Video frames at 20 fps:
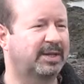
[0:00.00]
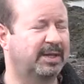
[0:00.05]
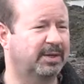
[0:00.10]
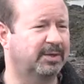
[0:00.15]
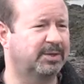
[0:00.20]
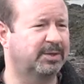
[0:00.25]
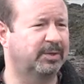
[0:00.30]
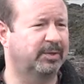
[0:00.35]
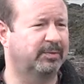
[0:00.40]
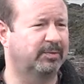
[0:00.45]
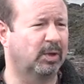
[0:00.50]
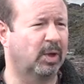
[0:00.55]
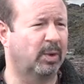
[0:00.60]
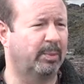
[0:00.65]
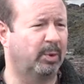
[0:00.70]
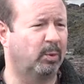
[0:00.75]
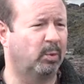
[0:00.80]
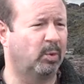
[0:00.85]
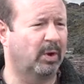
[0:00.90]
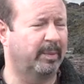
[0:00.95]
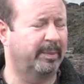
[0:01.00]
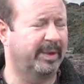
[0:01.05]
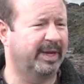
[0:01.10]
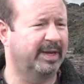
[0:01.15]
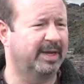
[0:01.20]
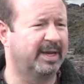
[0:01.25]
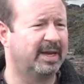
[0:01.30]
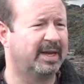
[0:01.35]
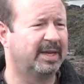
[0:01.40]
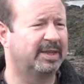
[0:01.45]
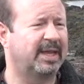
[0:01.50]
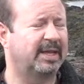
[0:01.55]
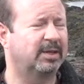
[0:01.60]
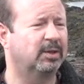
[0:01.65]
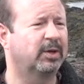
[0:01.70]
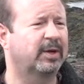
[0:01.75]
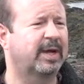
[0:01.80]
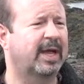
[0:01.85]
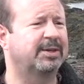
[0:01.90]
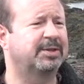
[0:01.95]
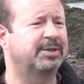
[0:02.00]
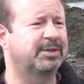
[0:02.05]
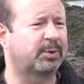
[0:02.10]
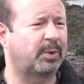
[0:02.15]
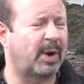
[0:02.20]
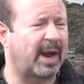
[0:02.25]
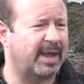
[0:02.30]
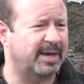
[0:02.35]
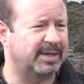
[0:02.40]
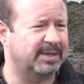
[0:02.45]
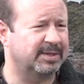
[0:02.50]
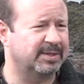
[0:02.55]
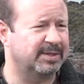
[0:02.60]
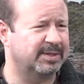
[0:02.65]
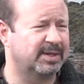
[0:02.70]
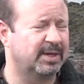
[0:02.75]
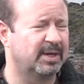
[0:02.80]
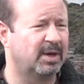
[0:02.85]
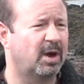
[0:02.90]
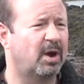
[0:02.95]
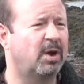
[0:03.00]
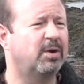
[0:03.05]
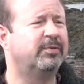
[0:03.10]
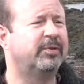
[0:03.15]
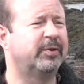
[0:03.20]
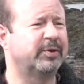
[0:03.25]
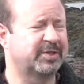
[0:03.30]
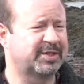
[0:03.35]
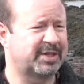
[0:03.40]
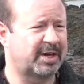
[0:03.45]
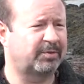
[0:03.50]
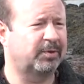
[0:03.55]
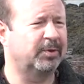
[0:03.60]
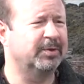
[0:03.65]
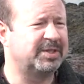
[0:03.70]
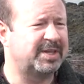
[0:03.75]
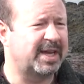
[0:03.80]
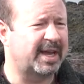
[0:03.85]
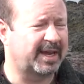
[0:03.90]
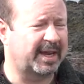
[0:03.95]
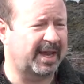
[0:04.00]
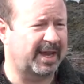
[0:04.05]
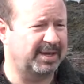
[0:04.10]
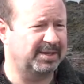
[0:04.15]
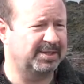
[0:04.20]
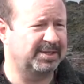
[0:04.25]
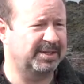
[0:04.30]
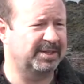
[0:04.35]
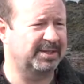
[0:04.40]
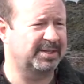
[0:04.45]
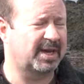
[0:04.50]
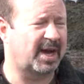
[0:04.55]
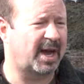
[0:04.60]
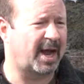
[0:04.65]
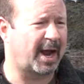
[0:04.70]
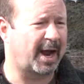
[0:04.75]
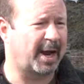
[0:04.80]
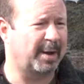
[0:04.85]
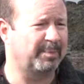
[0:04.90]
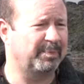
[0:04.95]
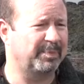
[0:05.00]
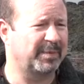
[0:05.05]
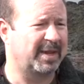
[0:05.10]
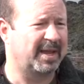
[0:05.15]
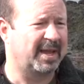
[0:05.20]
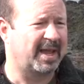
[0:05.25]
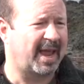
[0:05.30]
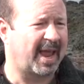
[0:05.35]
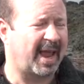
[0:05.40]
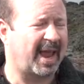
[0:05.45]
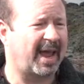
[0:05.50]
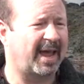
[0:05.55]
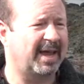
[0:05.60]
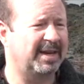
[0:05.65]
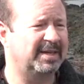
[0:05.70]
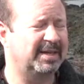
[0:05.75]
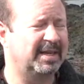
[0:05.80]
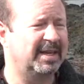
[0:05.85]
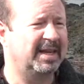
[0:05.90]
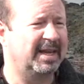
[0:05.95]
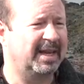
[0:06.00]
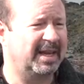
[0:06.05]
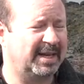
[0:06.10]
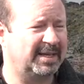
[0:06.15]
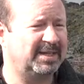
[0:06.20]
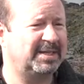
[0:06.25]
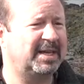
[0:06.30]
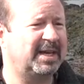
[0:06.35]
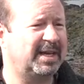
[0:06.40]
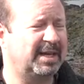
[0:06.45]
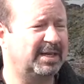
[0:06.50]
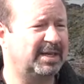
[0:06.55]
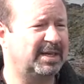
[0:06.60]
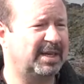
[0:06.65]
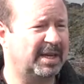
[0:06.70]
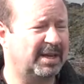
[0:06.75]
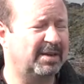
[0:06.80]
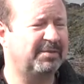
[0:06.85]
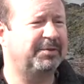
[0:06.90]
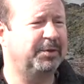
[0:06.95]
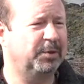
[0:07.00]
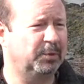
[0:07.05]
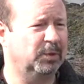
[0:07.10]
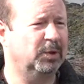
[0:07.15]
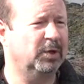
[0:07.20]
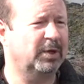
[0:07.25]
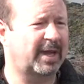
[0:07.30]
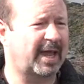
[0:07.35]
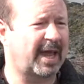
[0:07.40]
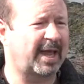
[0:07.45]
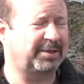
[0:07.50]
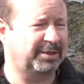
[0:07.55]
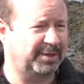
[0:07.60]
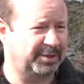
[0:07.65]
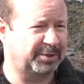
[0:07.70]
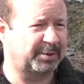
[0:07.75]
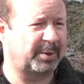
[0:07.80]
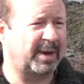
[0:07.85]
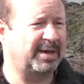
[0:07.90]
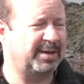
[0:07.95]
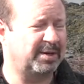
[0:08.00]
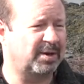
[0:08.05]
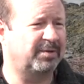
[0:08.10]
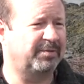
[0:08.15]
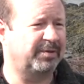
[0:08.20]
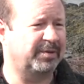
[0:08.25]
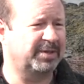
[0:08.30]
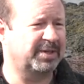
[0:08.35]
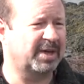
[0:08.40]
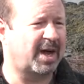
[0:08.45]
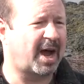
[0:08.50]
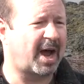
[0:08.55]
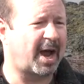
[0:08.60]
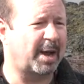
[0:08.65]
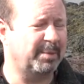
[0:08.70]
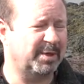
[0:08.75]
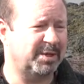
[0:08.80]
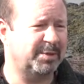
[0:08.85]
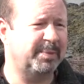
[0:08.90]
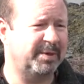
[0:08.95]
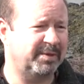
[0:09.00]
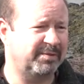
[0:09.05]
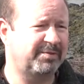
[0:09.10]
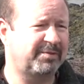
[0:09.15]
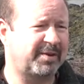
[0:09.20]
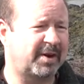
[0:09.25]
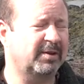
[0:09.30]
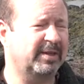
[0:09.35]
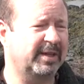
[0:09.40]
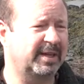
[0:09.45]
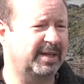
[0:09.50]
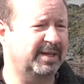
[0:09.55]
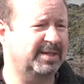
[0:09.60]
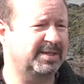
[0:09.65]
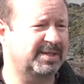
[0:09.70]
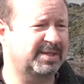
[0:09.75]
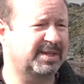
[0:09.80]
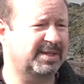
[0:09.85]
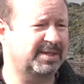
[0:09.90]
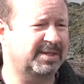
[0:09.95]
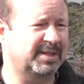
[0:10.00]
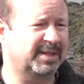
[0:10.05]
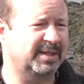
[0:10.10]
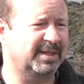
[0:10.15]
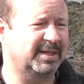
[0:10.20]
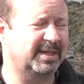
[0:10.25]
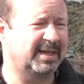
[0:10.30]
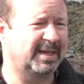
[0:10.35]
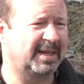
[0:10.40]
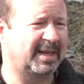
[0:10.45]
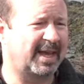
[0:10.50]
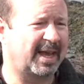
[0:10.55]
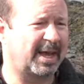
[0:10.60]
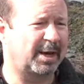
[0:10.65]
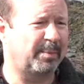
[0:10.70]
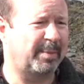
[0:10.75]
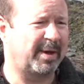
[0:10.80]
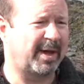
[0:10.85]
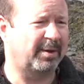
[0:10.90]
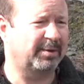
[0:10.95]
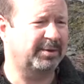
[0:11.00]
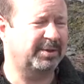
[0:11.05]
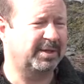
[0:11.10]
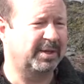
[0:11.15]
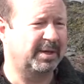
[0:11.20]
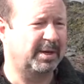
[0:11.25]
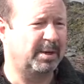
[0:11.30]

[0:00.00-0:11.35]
the issue of global warming, they look at trends over several decades in time. And indeed, if you look at the trend over time, it's been fairly consistent at about